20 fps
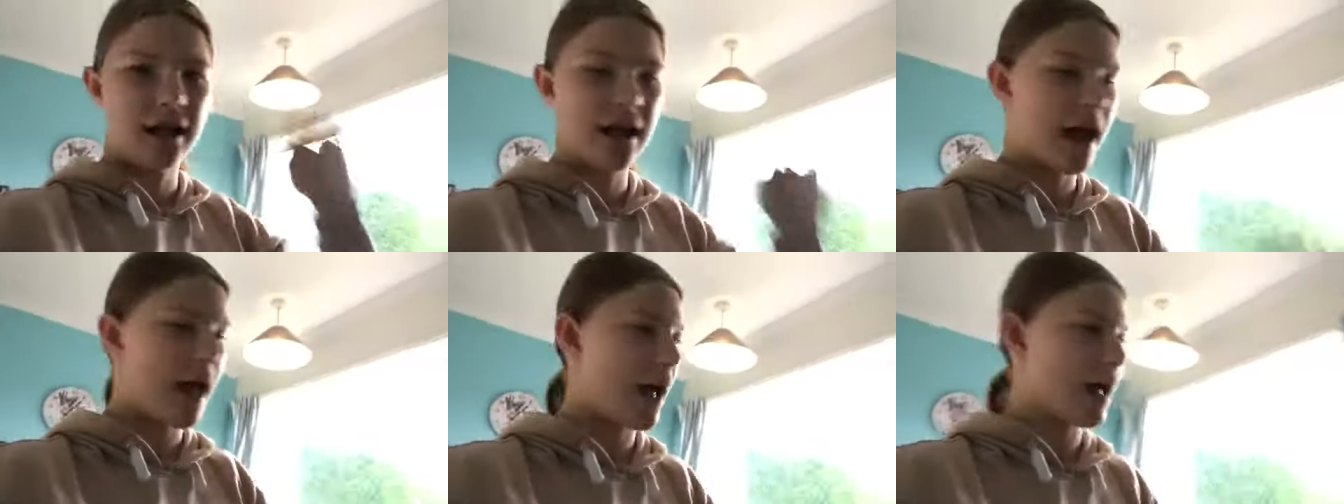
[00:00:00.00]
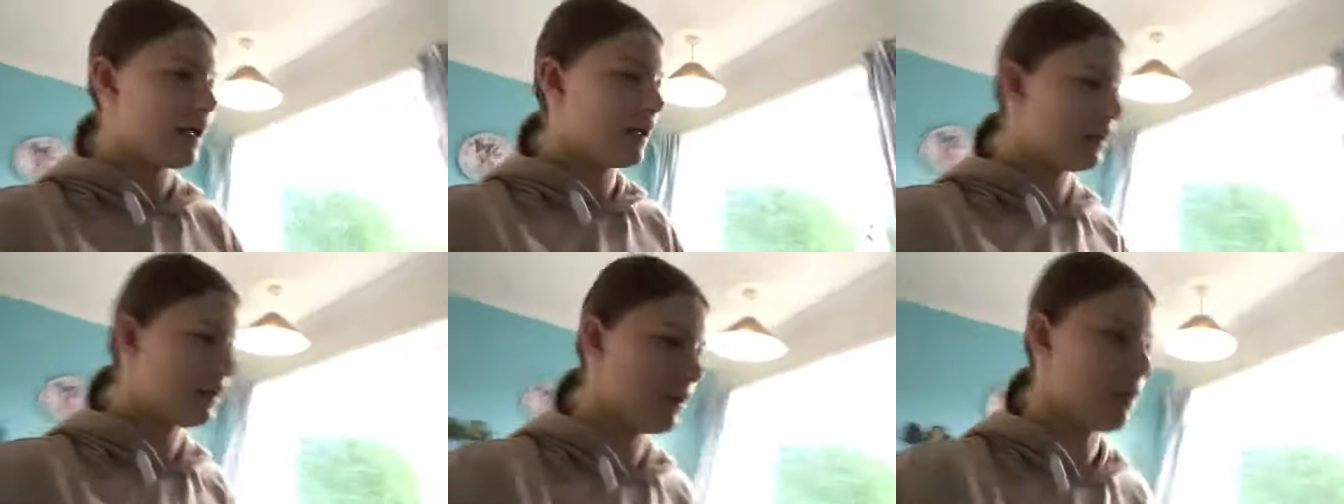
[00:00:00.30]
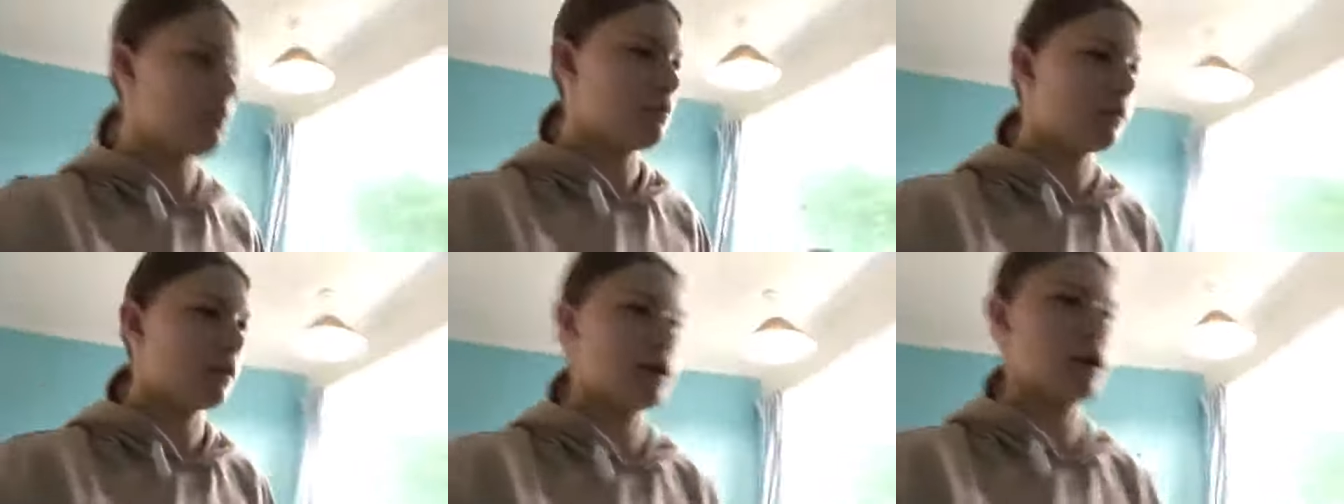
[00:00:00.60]
and
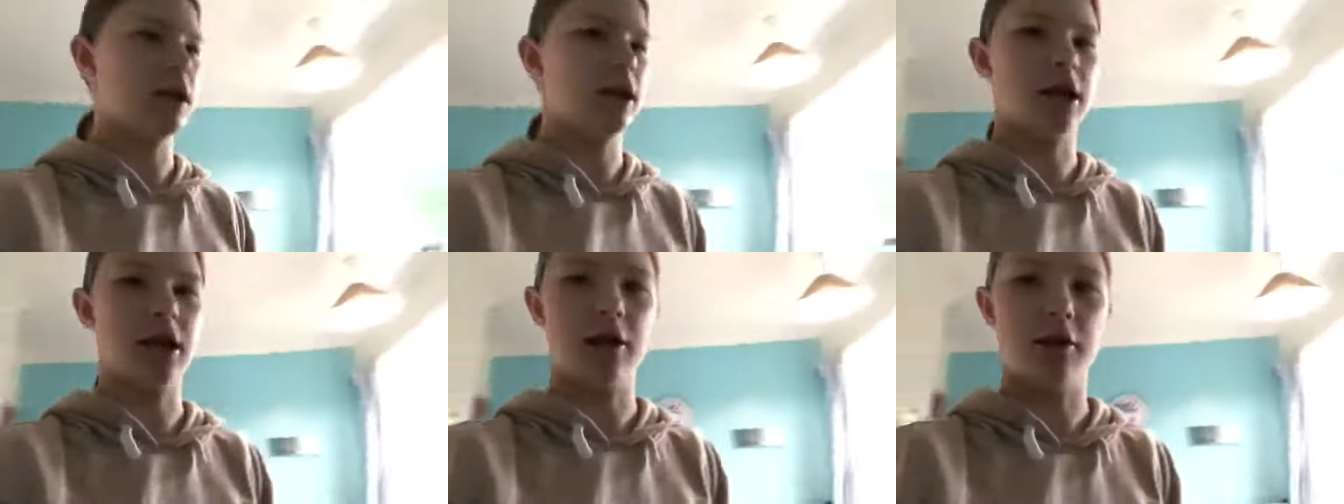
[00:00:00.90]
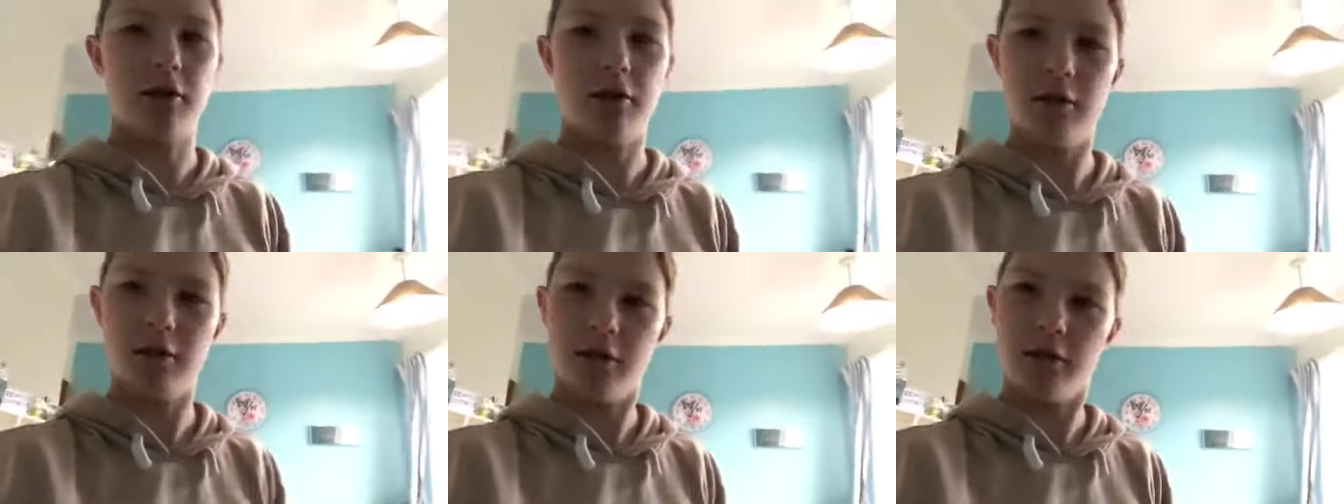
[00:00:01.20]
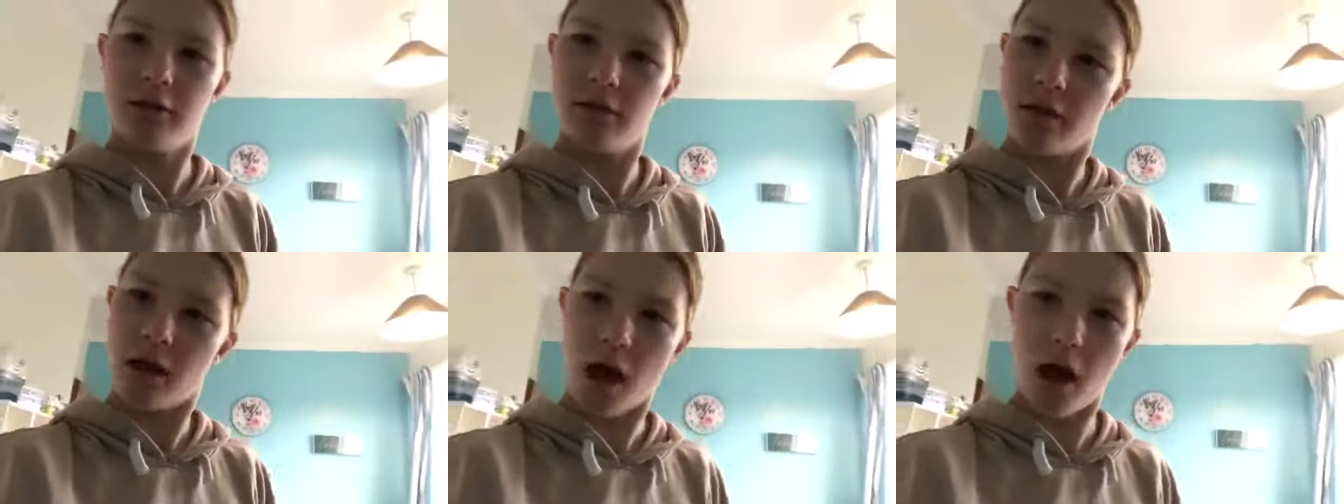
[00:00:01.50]
I'm gonna do
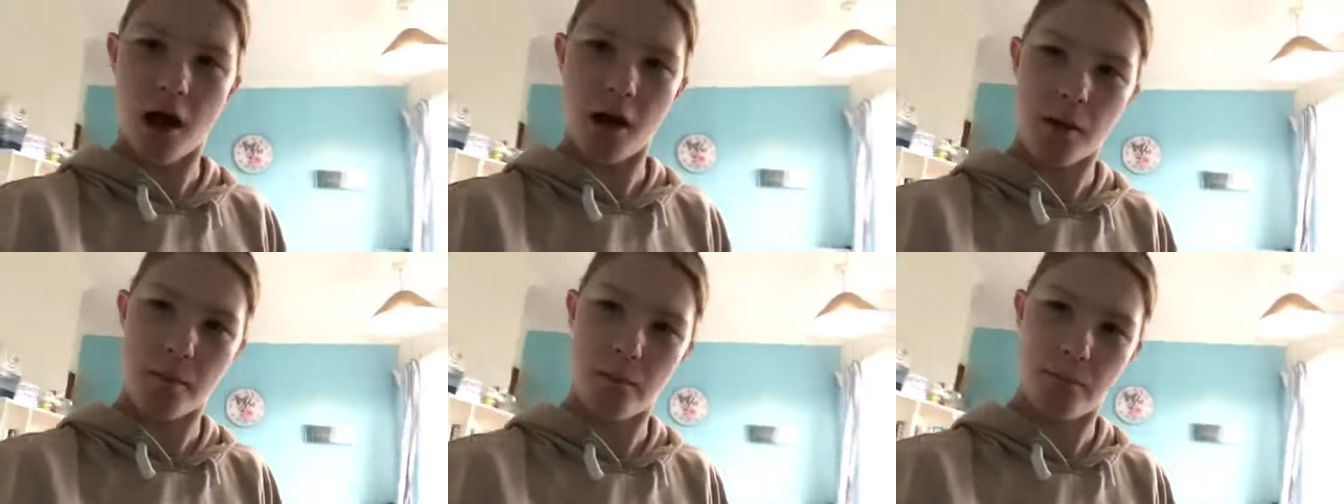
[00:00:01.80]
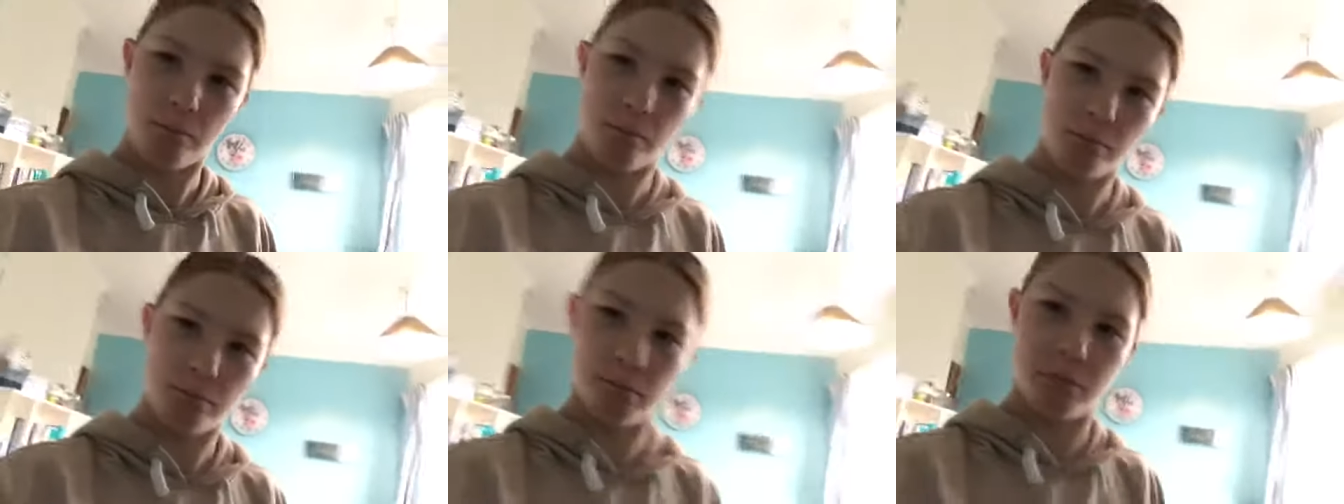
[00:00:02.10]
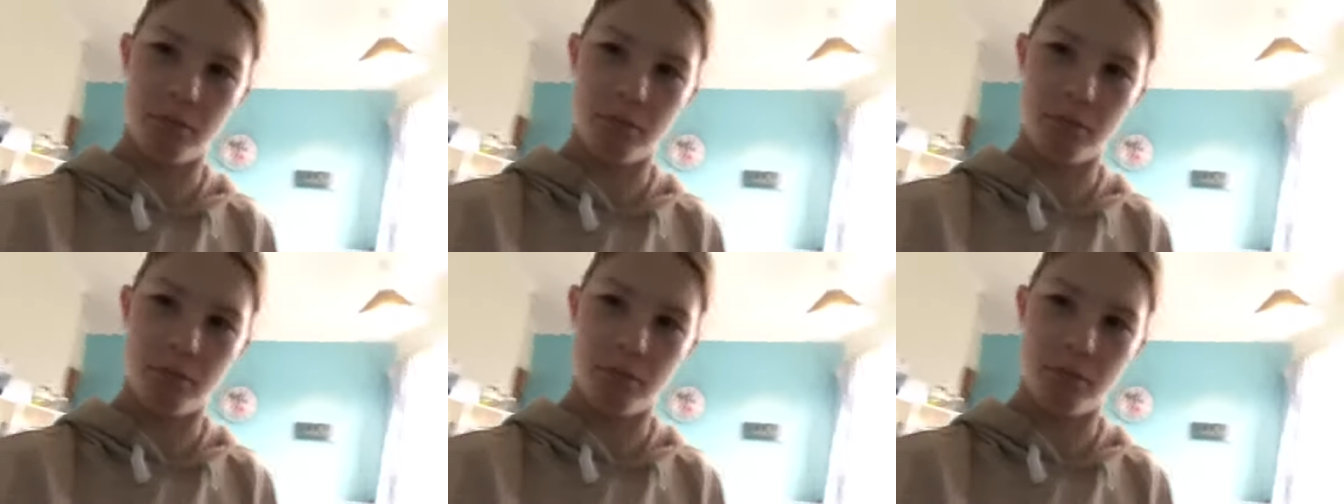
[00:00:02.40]
um,